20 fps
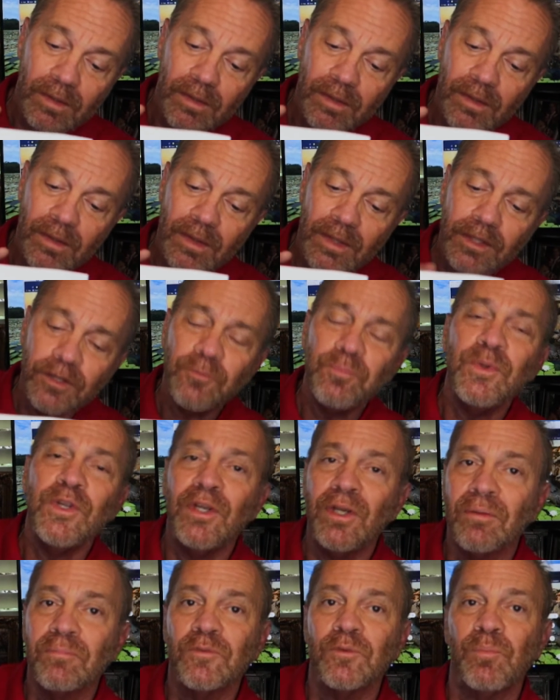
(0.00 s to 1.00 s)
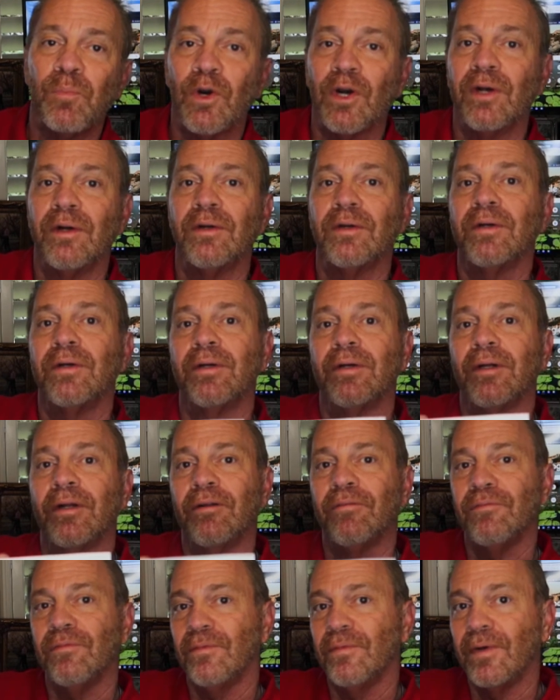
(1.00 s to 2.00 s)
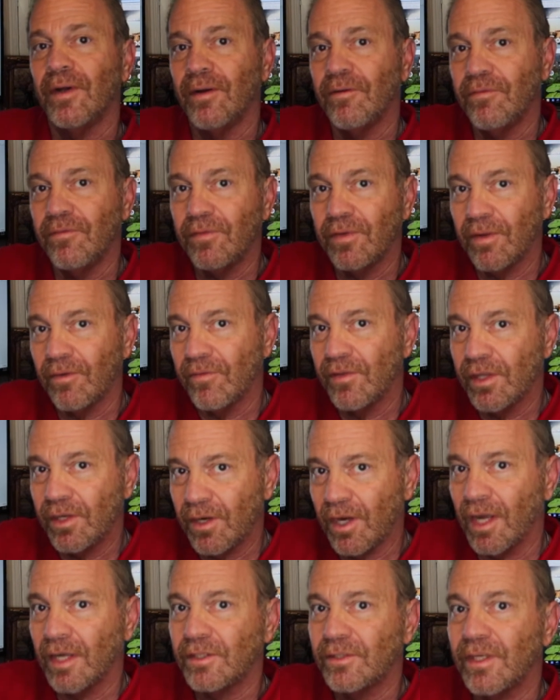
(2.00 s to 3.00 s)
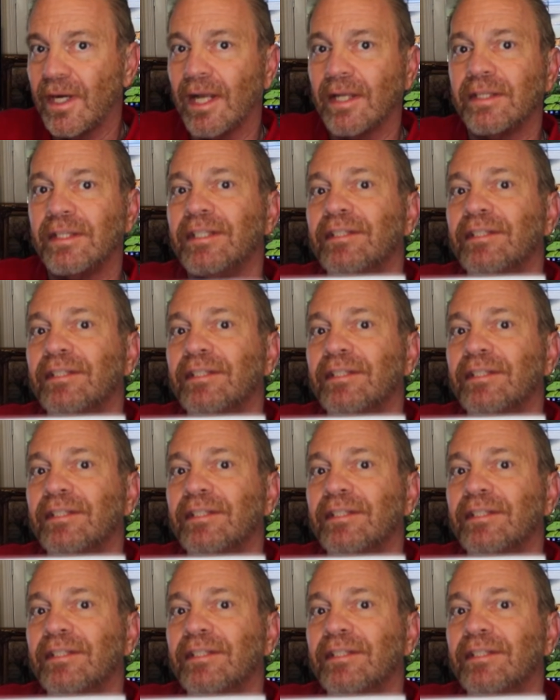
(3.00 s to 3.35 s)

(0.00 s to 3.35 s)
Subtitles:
this becomes part of the contract.